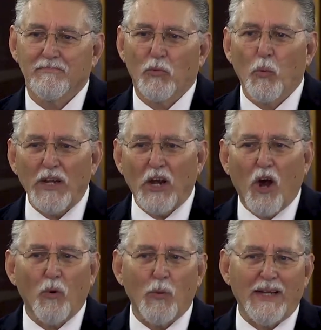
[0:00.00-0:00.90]
We
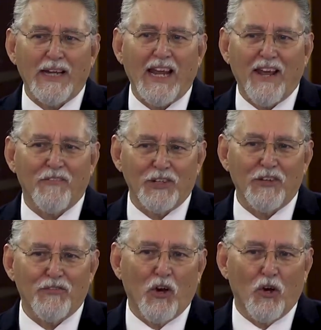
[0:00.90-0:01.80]
already have a
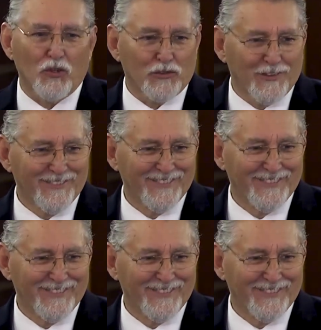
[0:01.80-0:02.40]
default.